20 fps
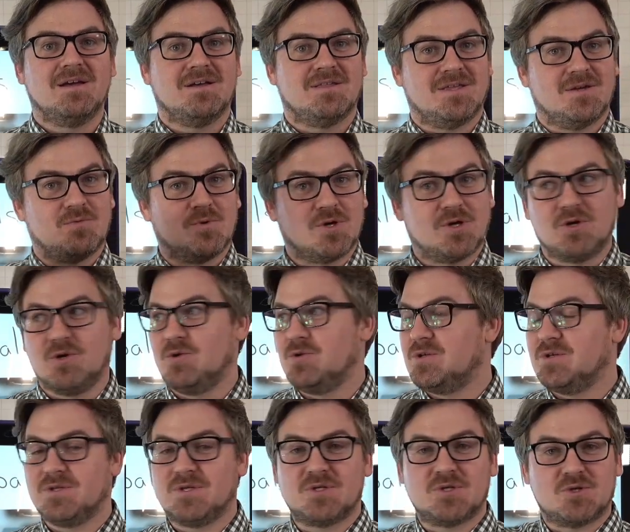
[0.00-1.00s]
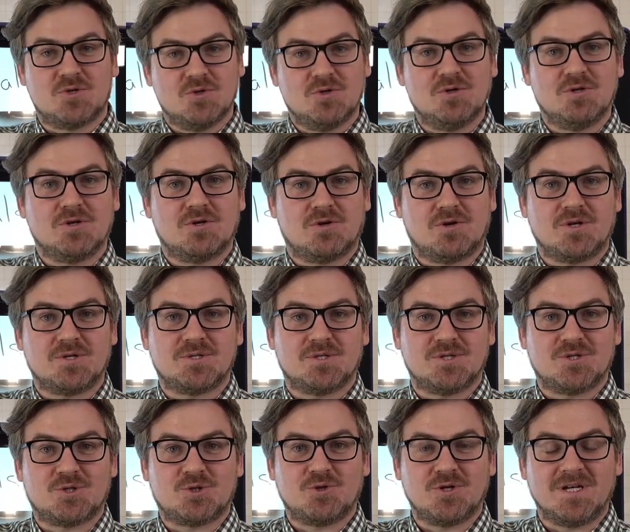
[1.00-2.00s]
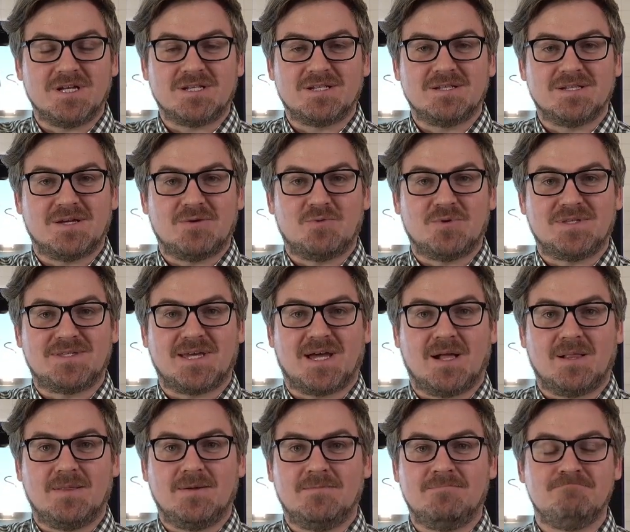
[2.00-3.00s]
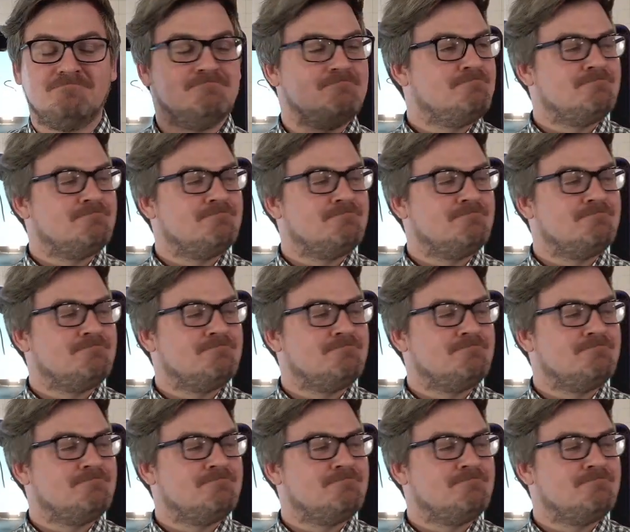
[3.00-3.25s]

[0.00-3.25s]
They would go to the school across the street that would tell them,